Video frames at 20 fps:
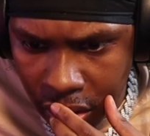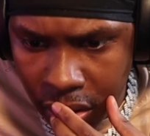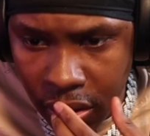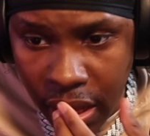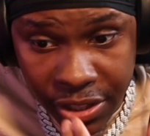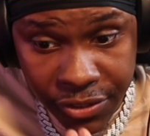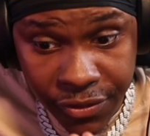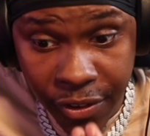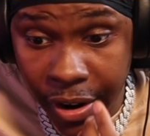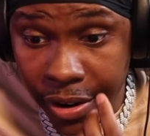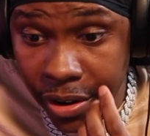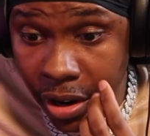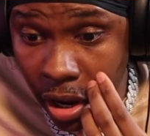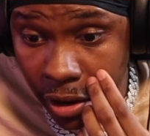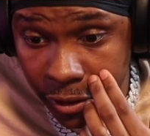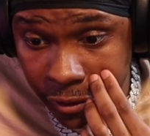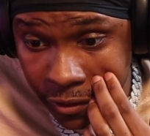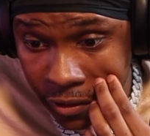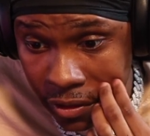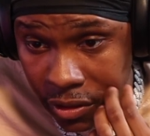That's fair
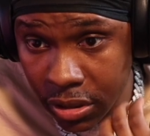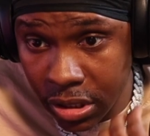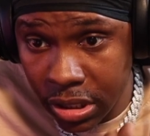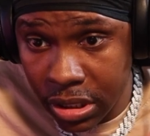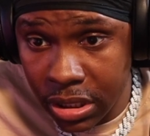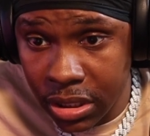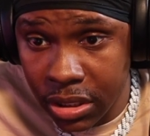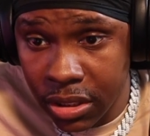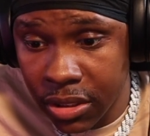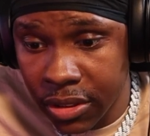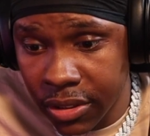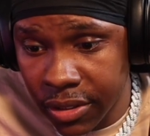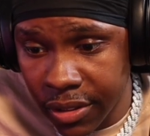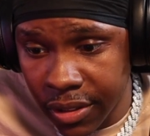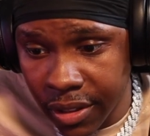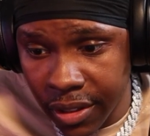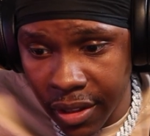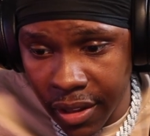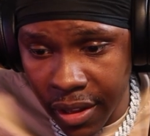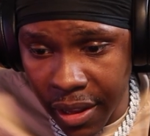enough.
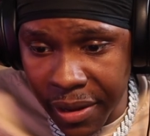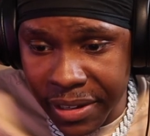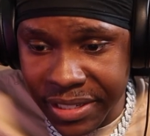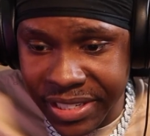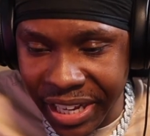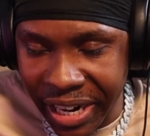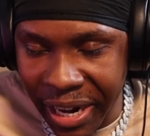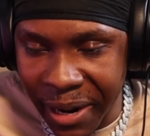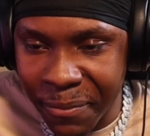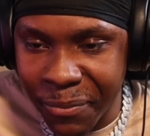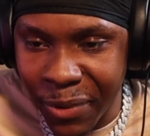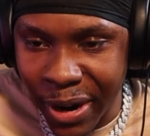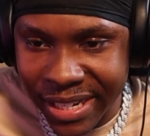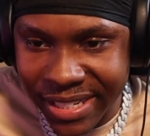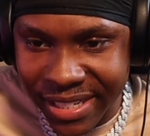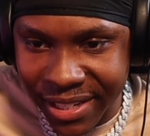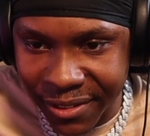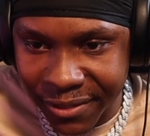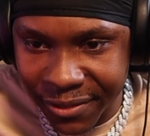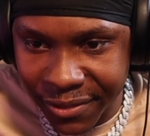I said
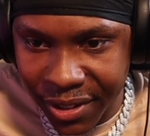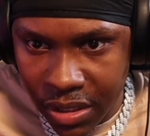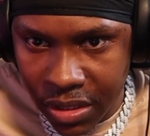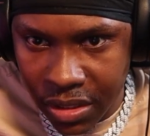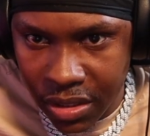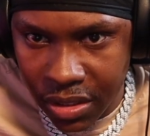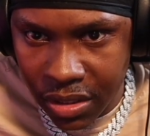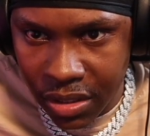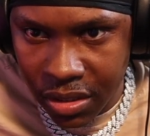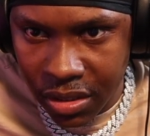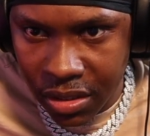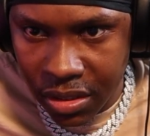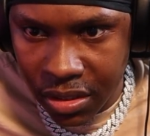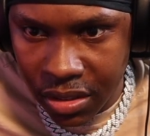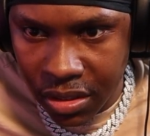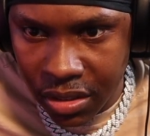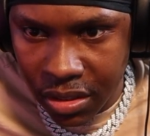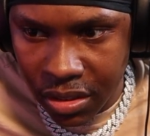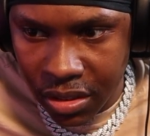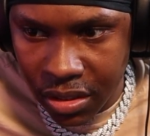impressive.
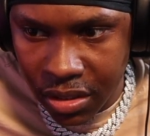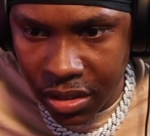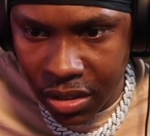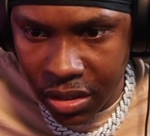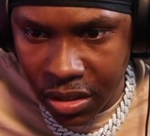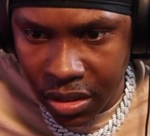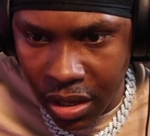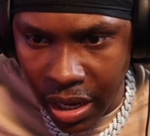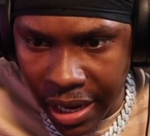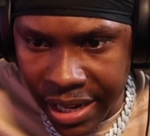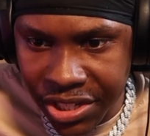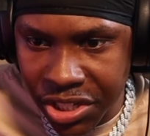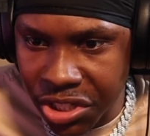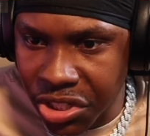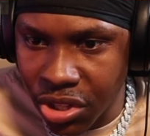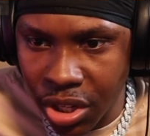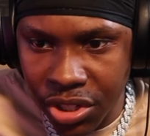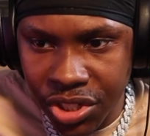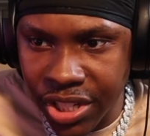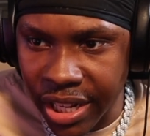He
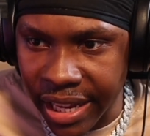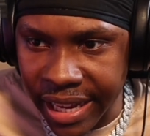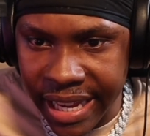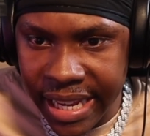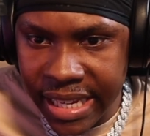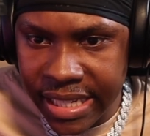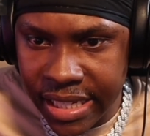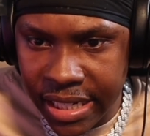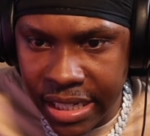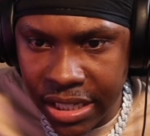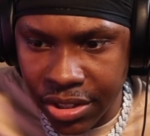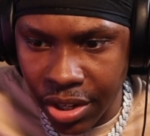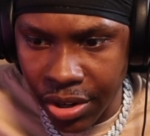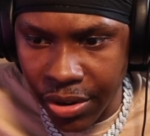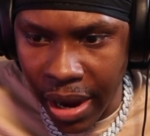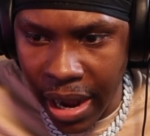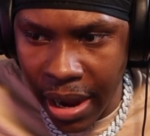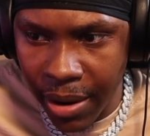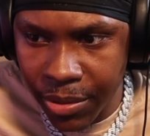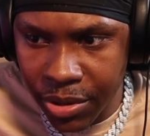just dodged it easily, though.
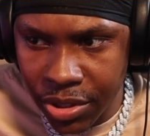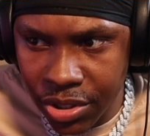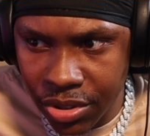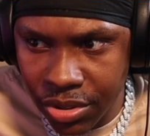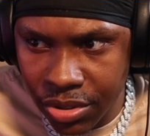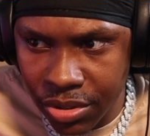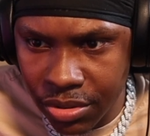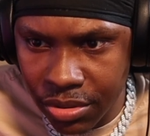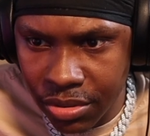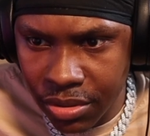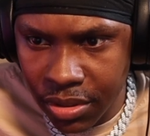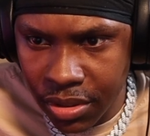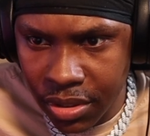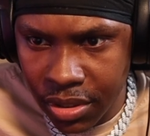How are you...